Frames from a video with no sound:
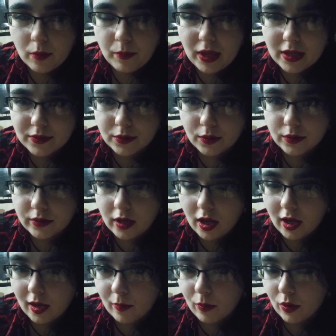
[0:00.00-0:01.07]
basil,
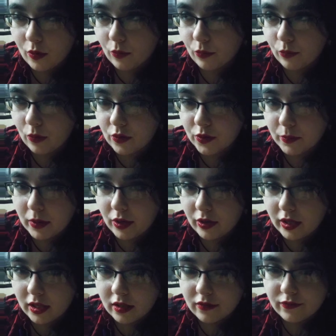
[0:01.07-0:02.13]
thyme,
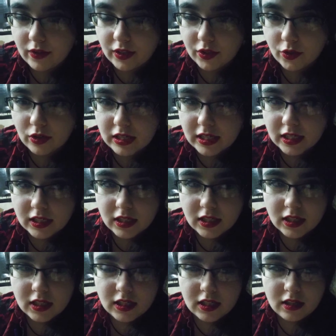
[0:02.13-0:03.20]
rosemary, fenugreek,
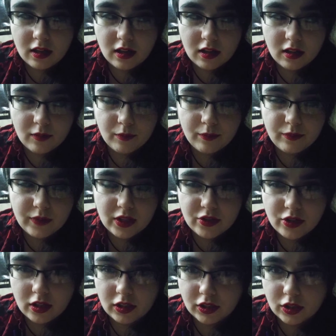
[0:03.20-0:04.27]

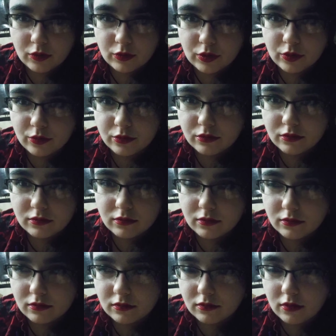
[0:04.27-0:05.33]
angelica root,
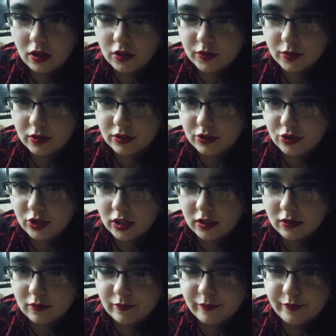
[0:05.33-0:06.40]
all sorts of shit.